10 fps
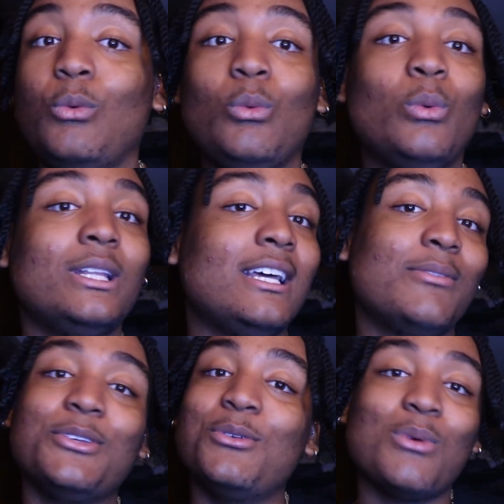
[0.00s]
whenever
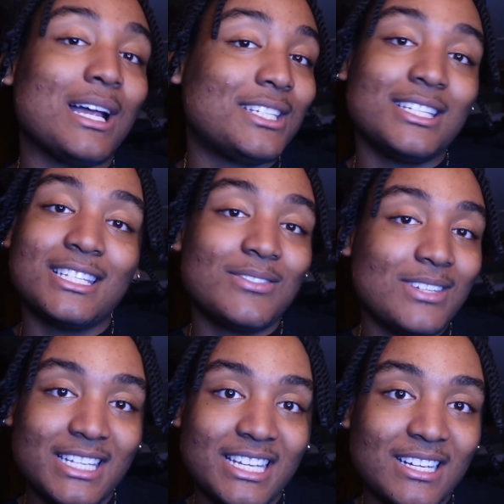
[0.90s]
you're watching this
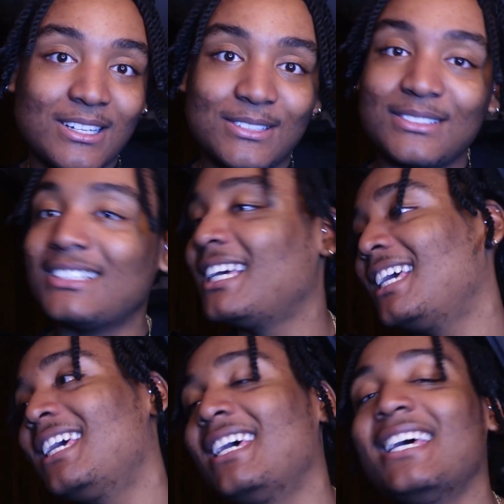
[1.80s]
video.
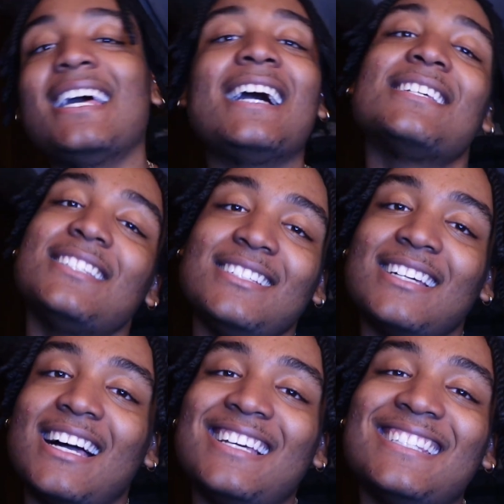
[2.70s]
And I'll see you
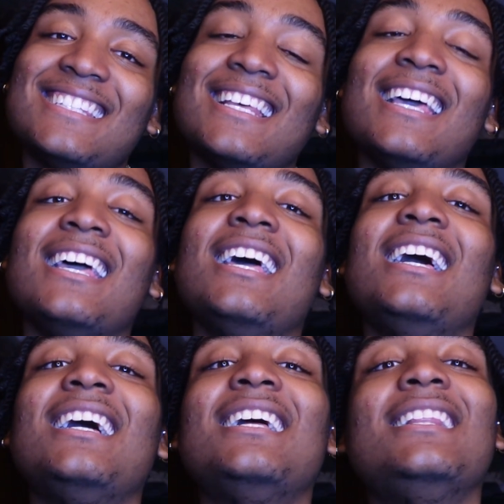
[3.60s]
guys
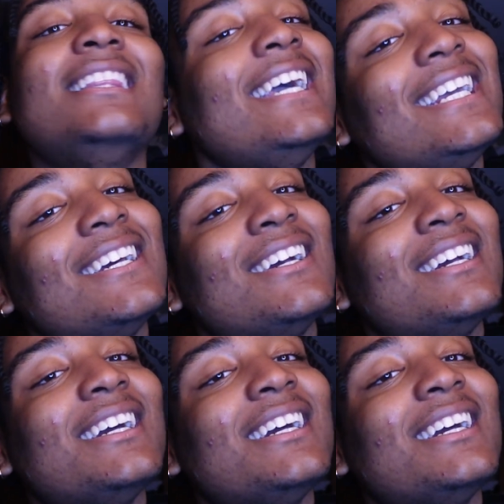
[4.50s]
later.